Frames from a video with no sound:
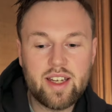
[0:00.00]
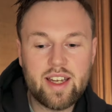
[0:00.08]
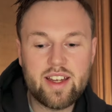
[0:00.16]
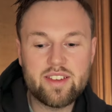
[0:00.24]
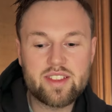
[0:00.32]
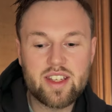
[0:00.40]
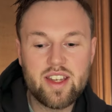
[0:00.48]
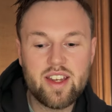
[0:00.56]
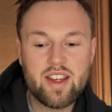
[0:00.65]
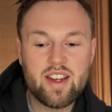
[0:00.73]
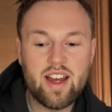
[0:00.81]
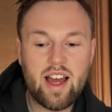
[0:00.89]
And
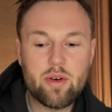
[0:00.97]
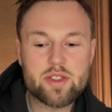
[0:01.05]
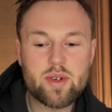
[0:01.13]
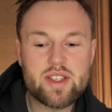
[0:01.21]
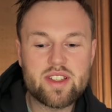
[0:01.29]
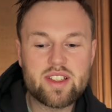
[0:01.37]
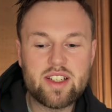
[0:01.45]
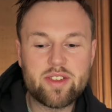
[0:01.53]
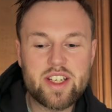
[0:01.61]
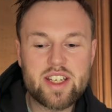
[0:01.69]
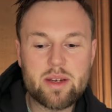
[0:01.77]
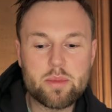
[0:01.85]
I was recently
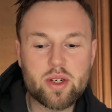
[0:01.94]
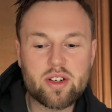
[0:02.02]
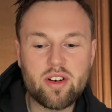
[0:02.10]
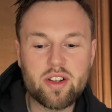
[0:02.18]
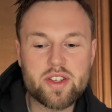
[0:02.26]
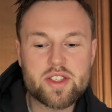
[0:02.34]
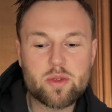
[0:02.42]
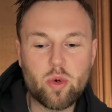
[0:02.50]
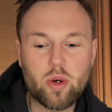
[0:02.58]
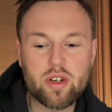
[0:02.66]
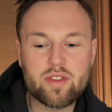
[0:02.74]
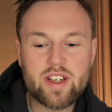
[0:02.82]
reading a book called The
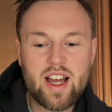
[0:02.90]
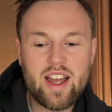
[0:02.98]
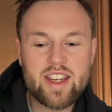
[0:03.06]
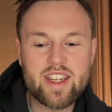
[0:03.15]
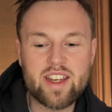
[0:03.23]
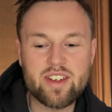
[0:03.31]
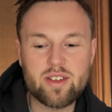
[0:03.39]
Sword of Kaigen,